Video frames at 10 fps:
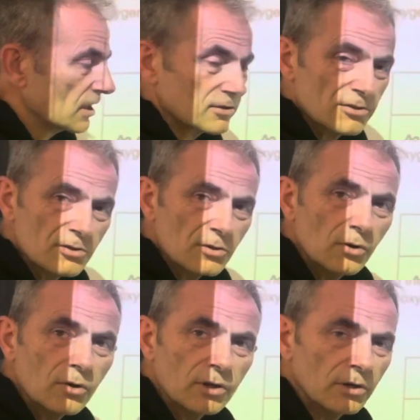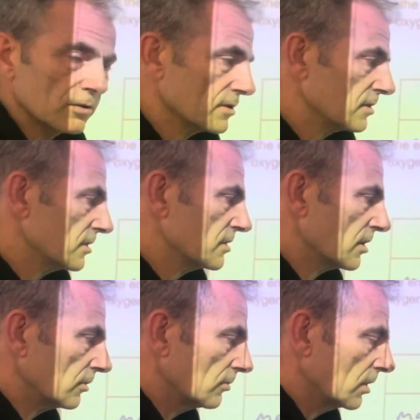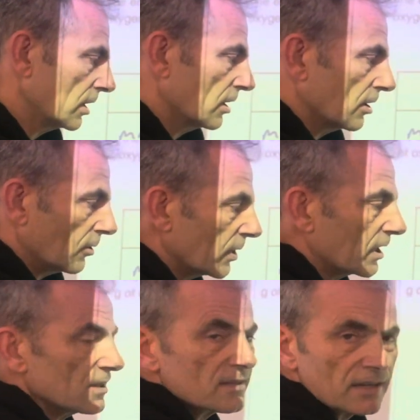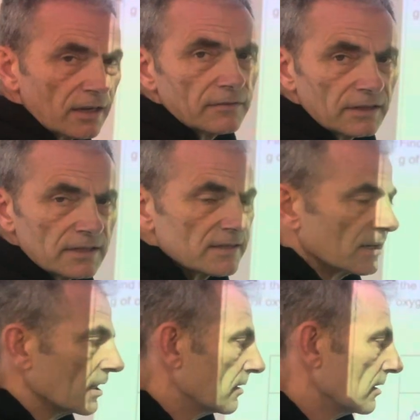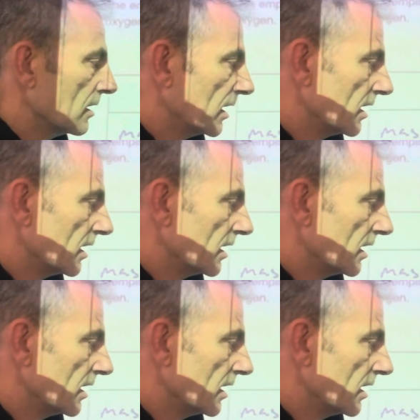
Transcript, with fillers: that's so close to 2. We can safely say that that